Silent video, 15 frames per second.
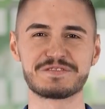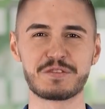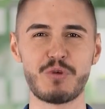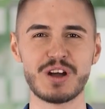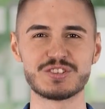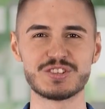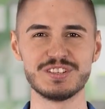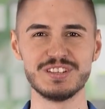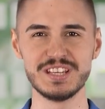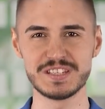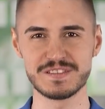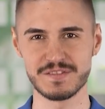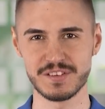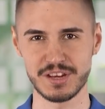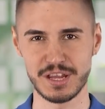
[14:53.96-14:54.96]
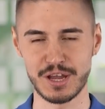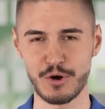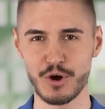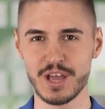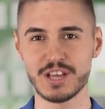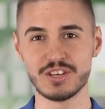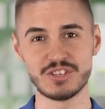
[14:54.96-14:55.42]
for watching this
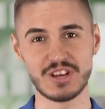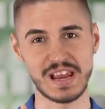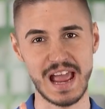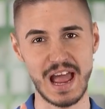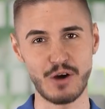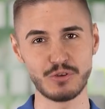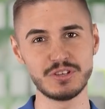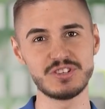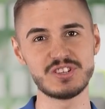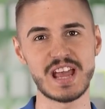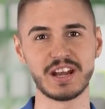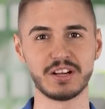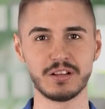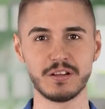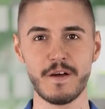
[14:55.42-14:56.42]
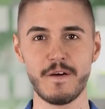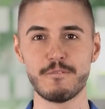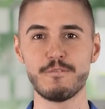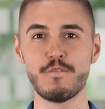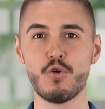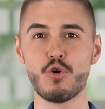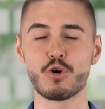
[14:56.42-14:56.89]
video. Check out the channel
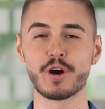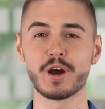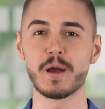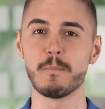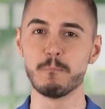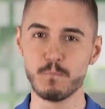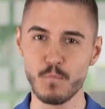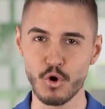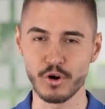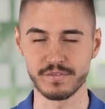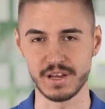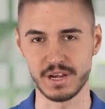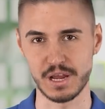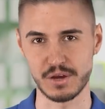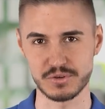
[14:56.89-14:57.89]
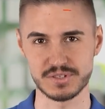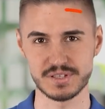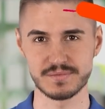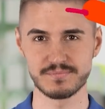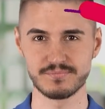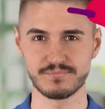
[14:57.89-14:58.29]
for more videos.